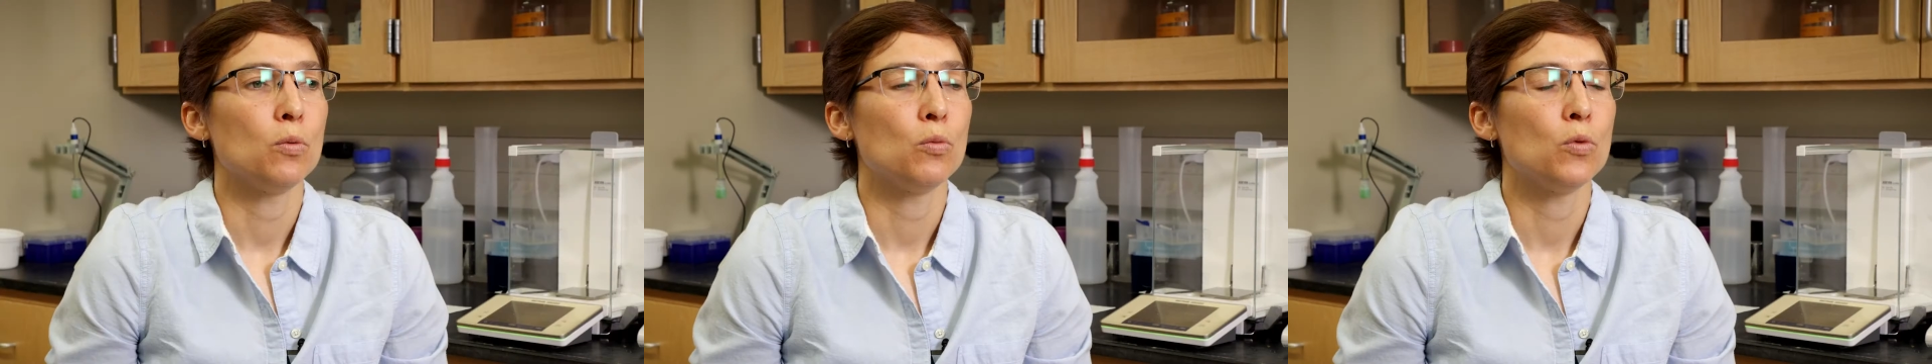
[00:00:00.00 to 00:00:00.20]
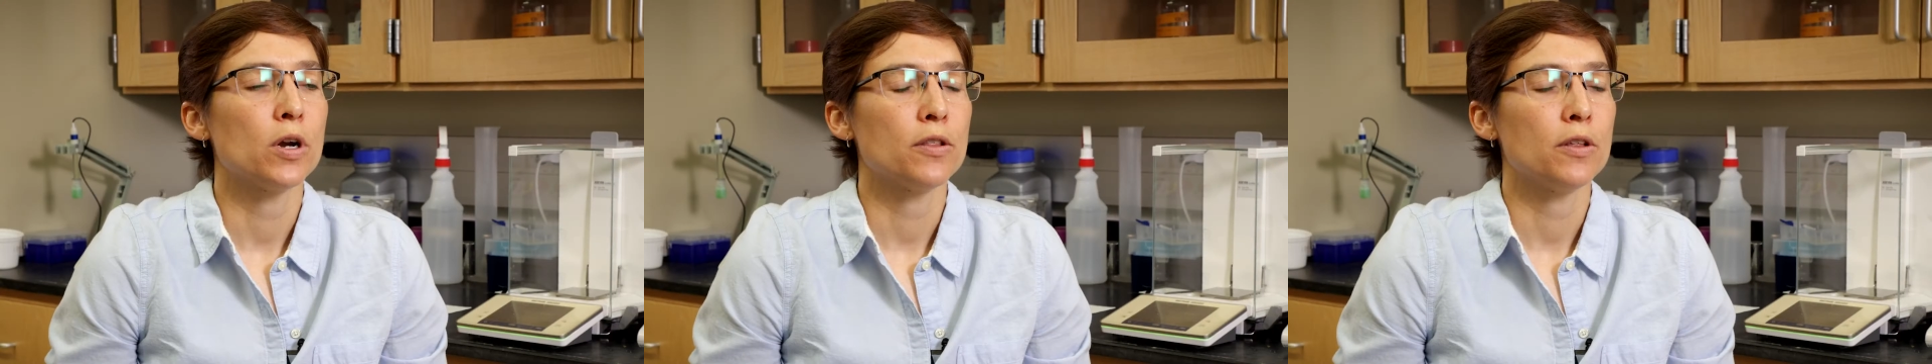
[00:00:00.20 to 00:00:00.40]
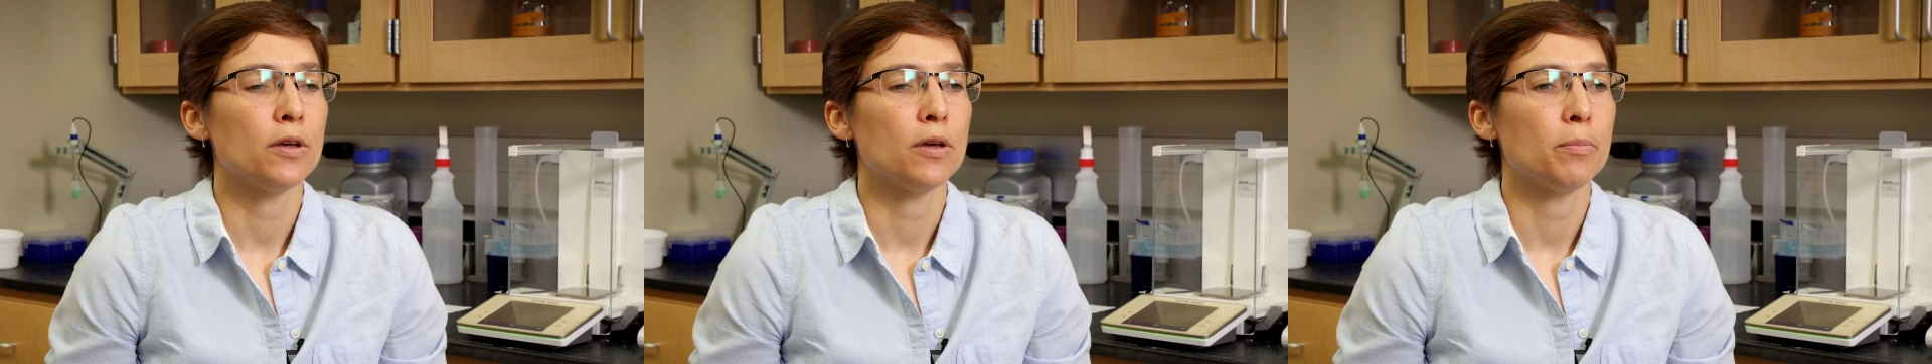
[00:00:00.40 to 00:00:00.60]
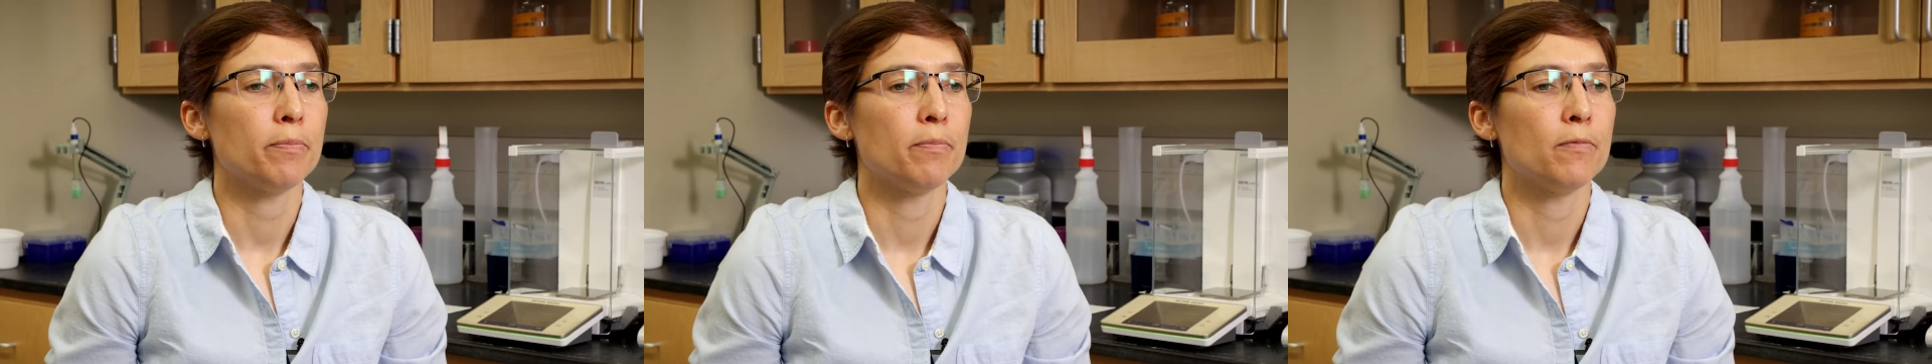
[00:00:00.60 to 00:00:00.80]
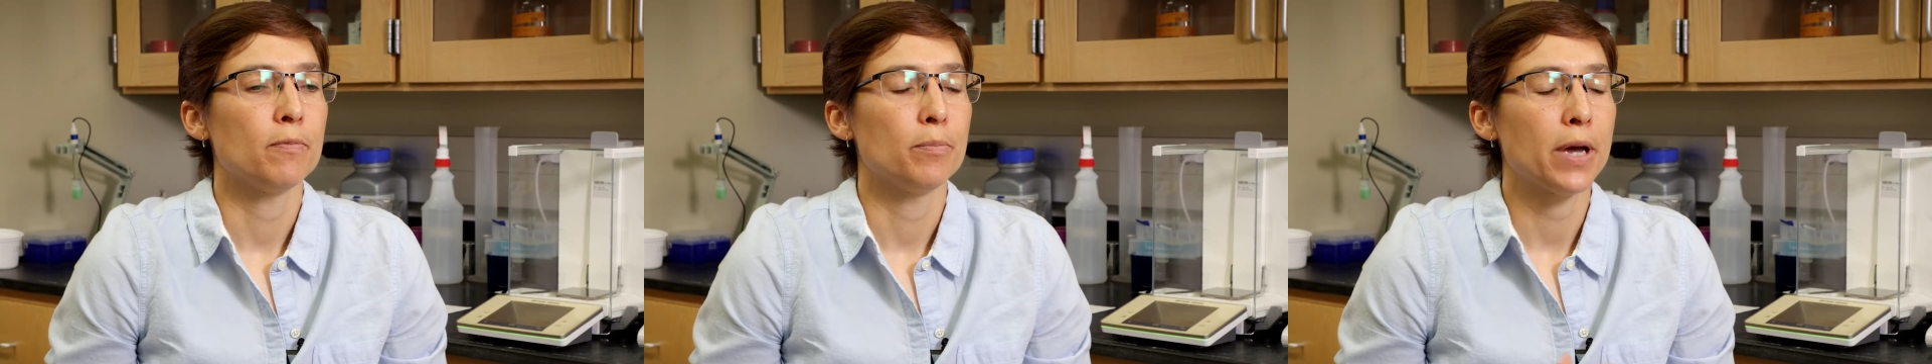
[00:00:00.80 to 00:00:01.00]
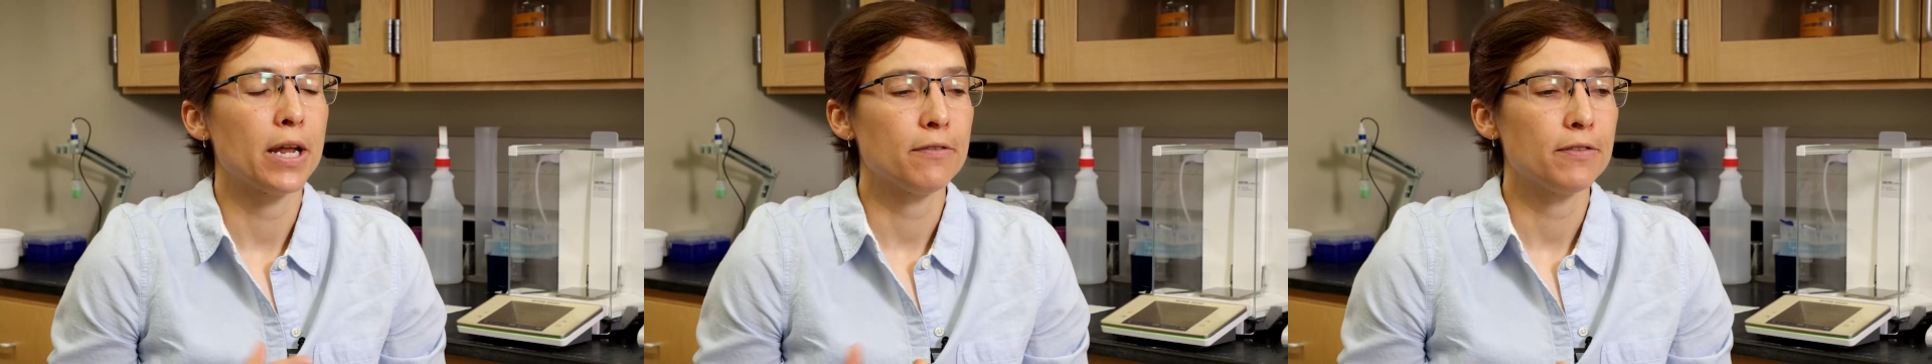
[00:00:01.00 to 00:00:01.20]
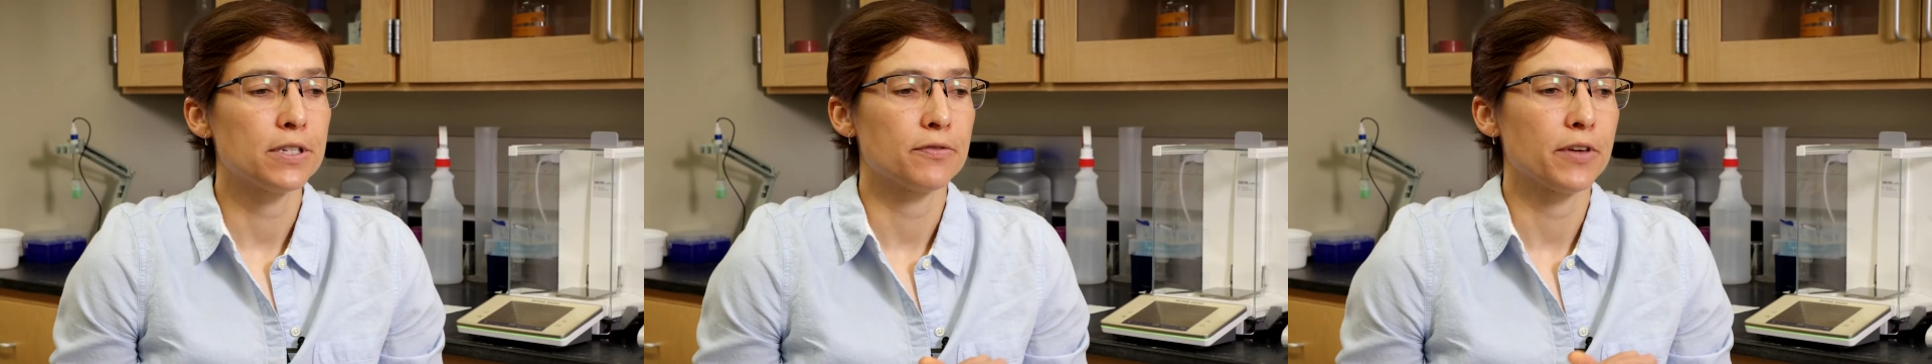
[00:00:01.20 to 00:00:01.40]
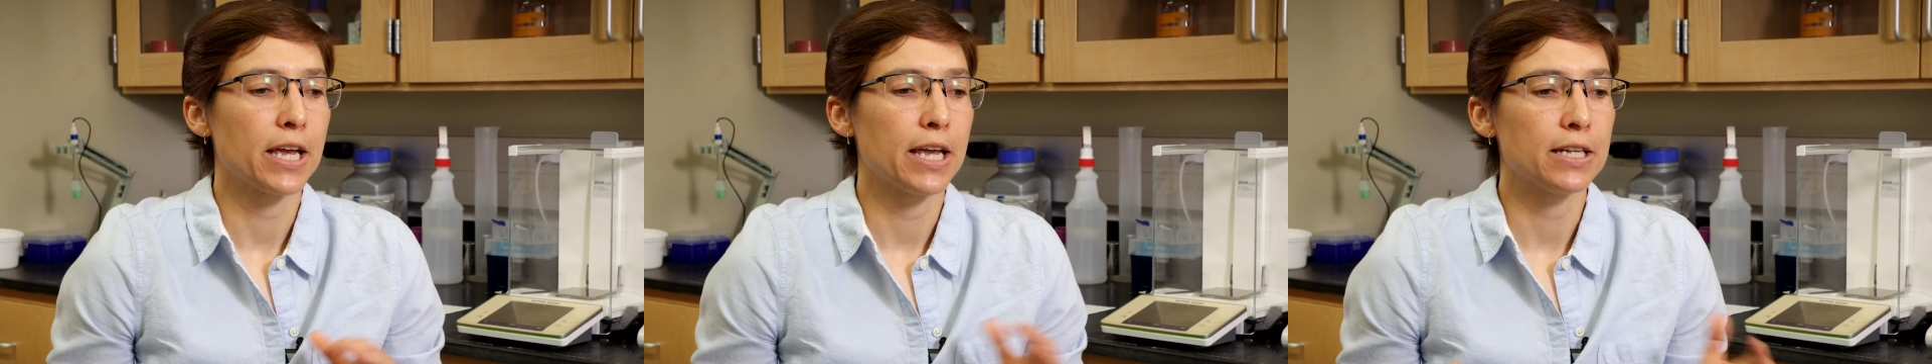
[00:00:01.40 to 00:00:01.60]
One of the
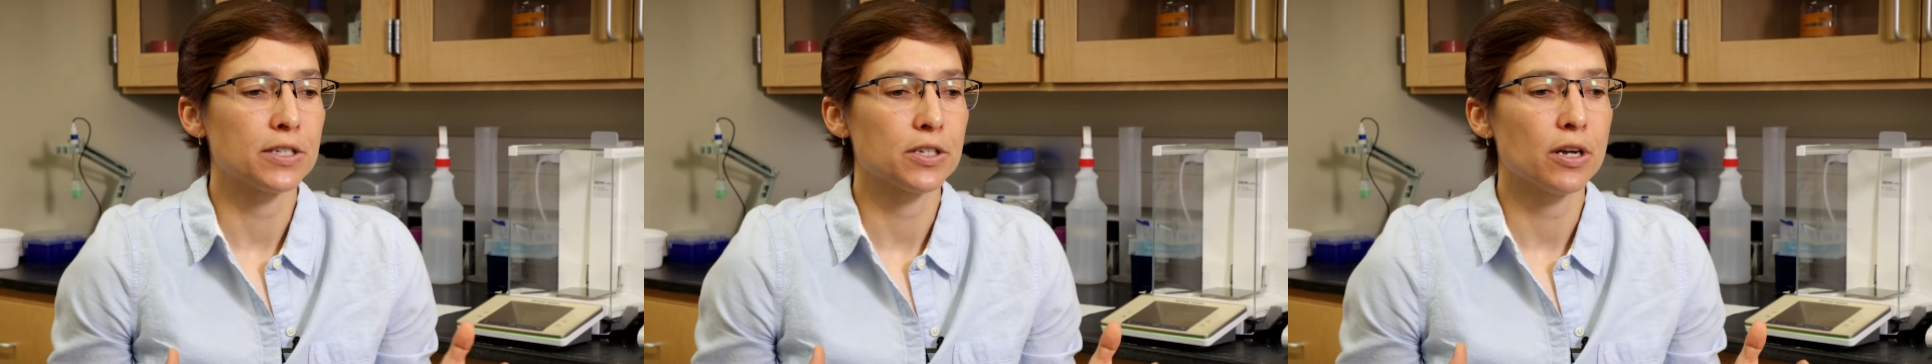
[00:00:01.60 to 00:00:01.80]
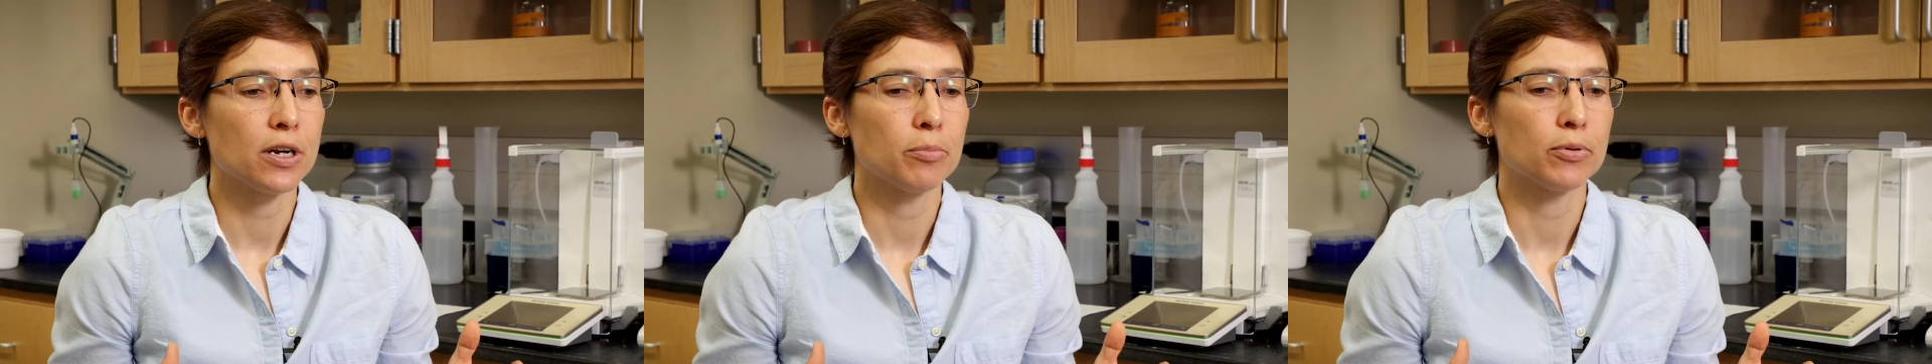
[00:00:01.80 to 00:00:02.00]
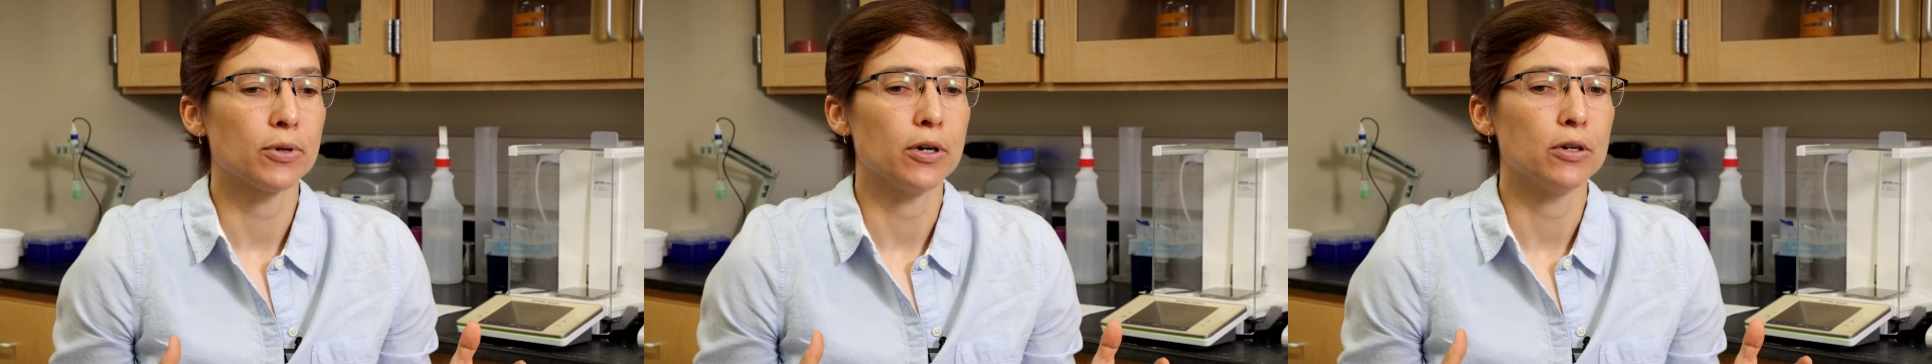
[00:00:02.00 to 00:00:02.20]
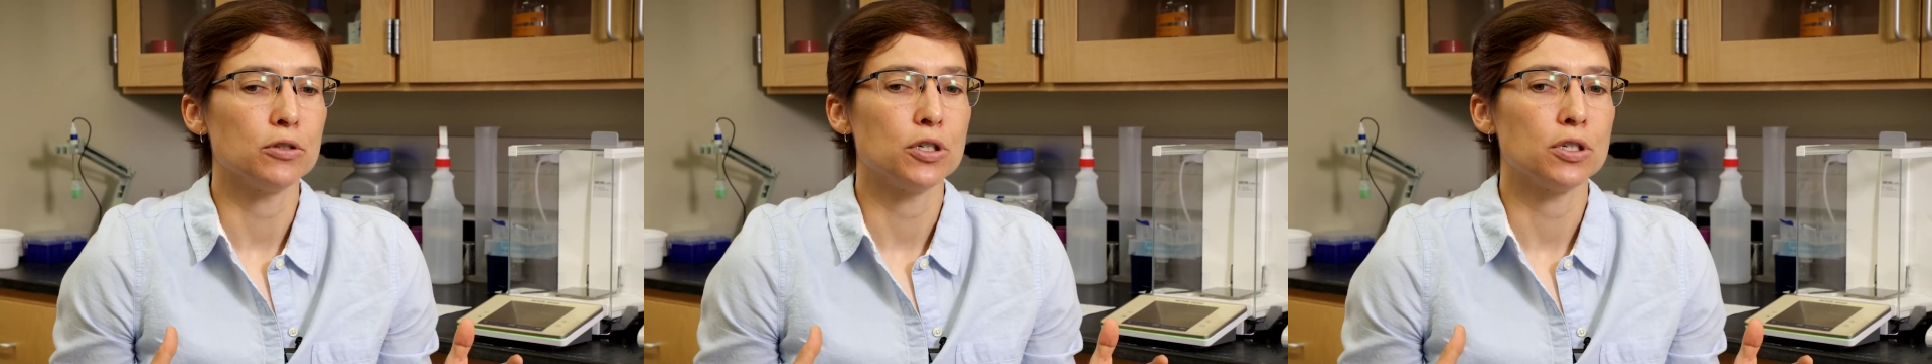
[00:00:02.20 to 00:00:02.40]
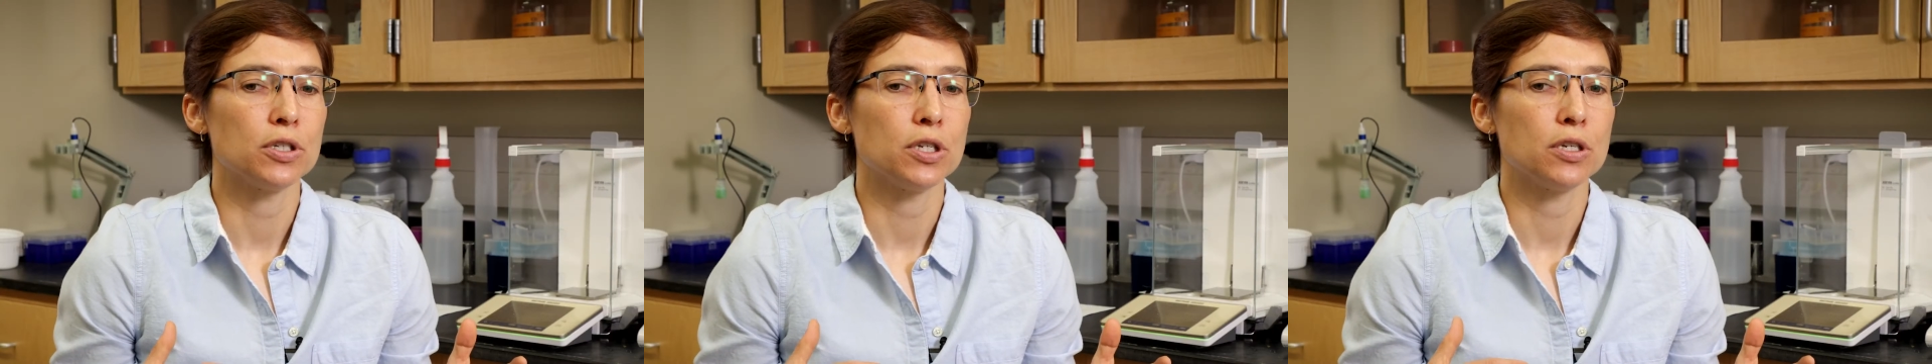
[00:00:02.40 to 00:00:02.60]
benefits of a hands-on approach is